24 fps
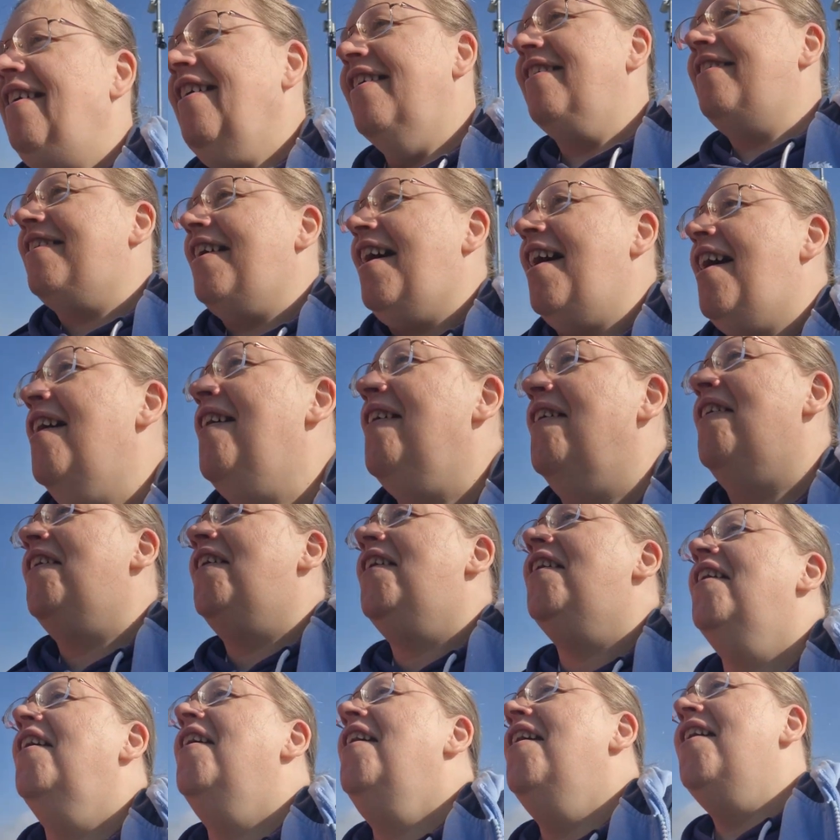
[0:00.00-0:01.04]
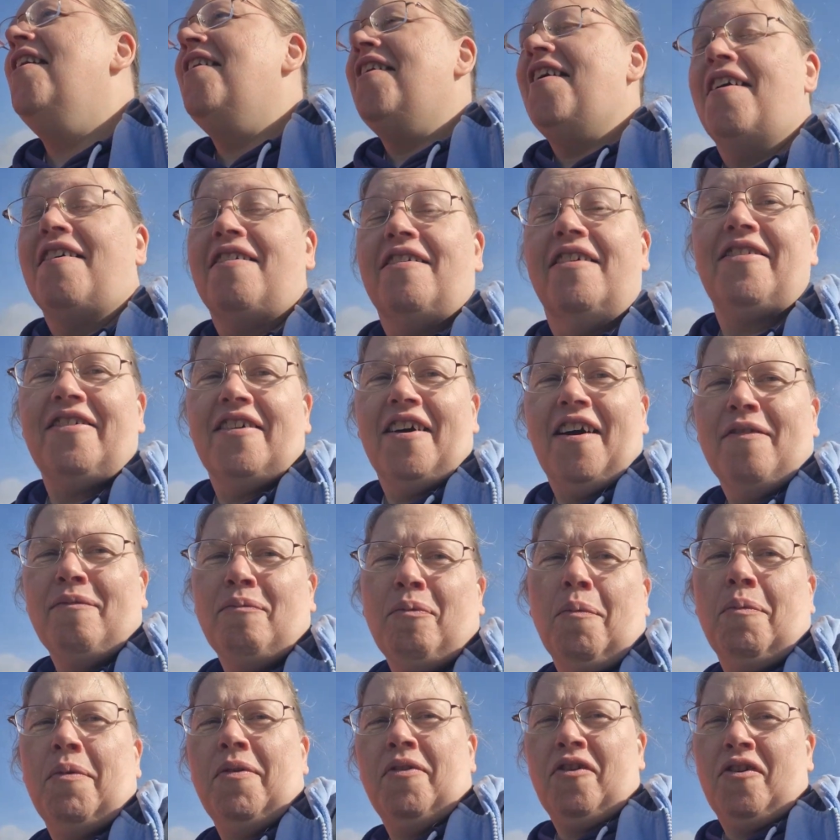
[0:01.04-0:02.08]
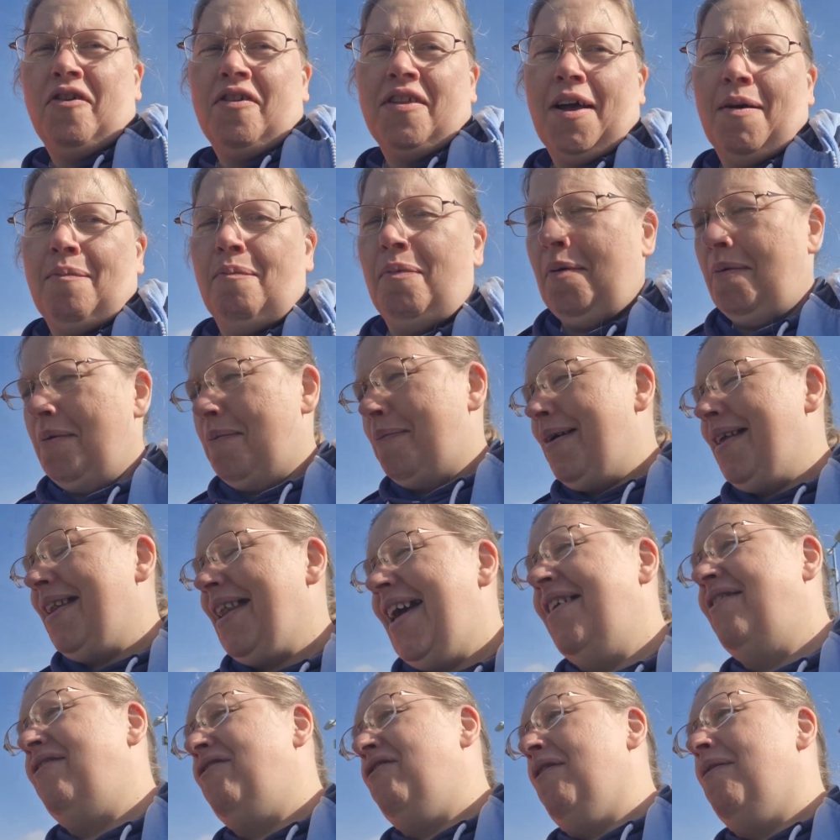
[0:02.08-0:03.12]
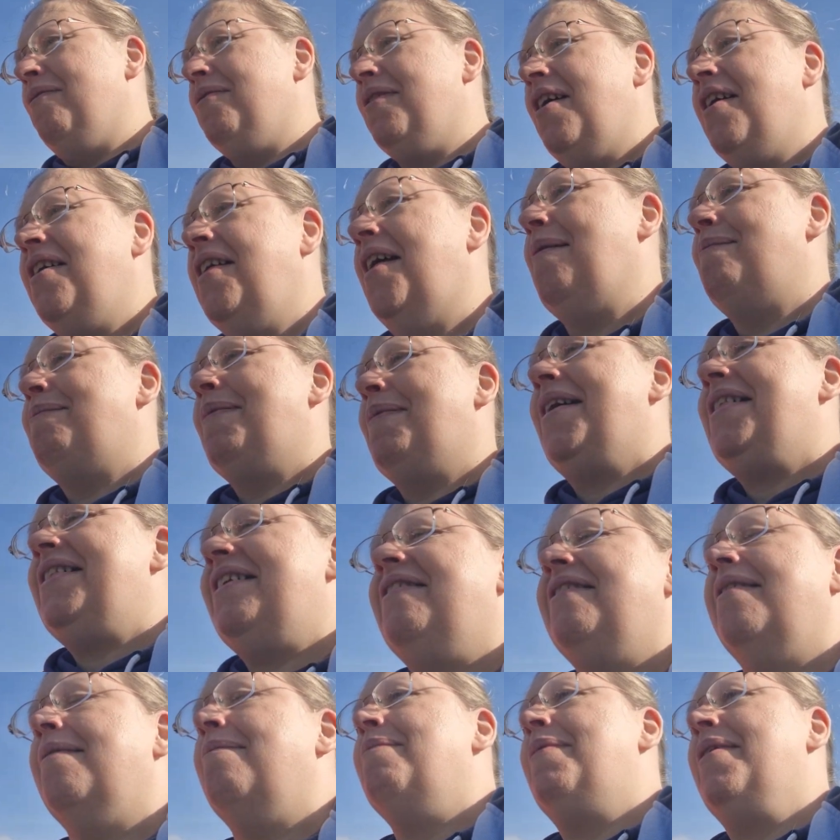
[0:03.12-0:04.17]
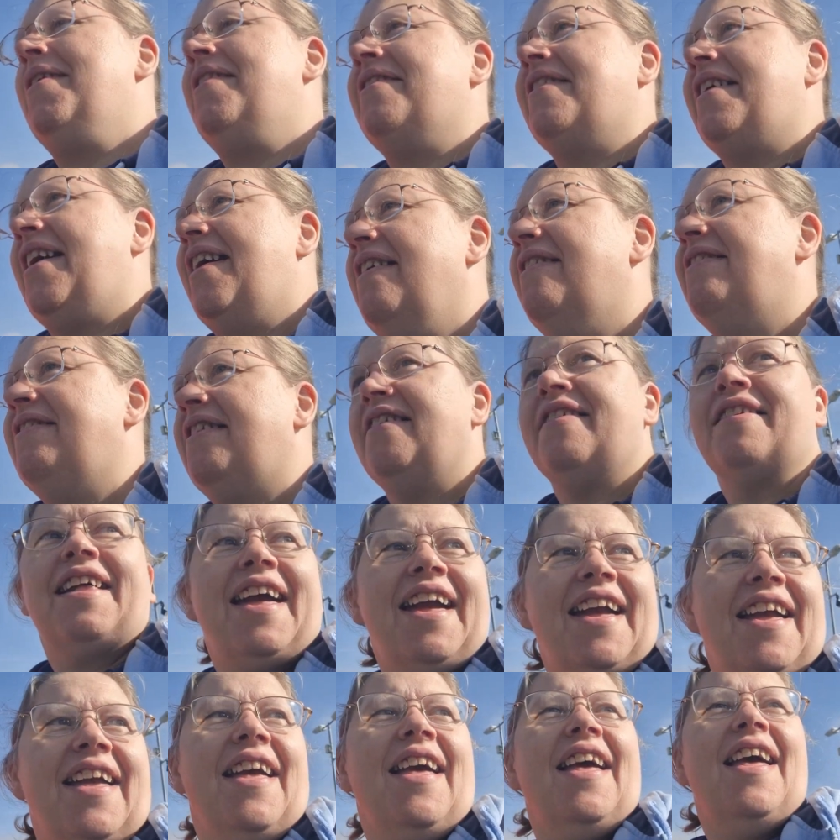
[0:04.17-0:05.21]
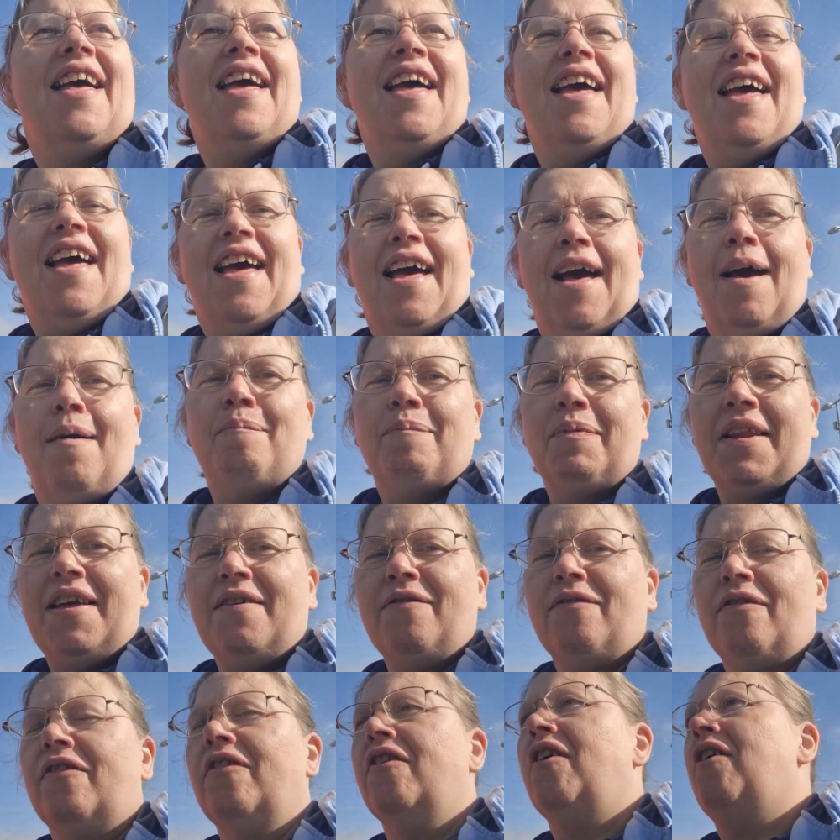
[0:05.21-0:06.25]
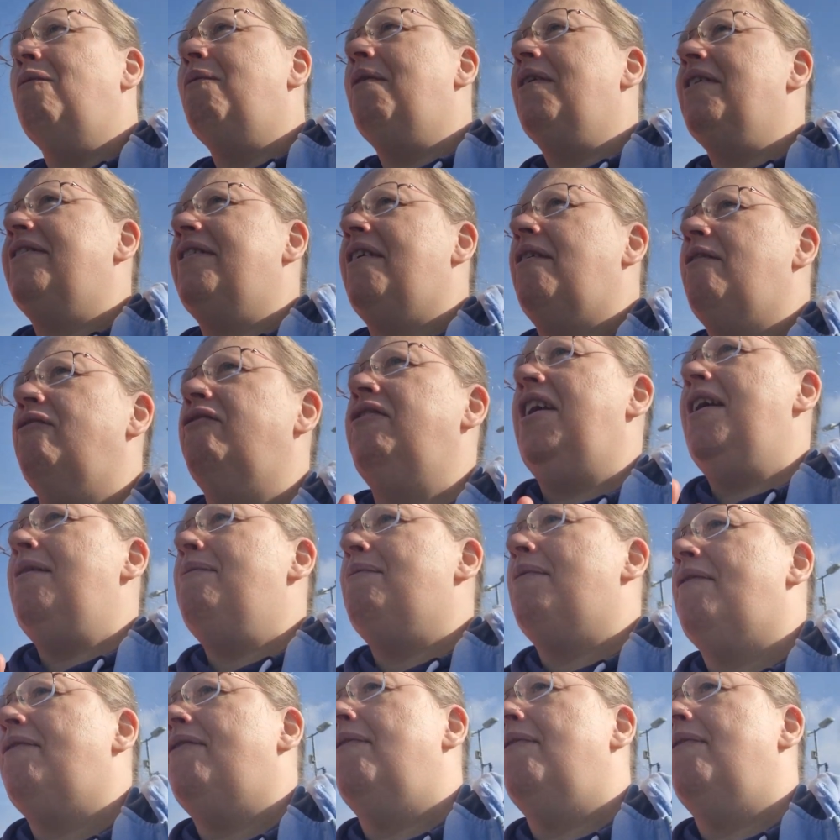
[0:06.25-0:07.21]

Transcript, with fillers: So they're going to start probably doing that probably a bit later on. Not that Ben needs some biscuits, doesn't he? And um, believe it or not, what's a lot cheaper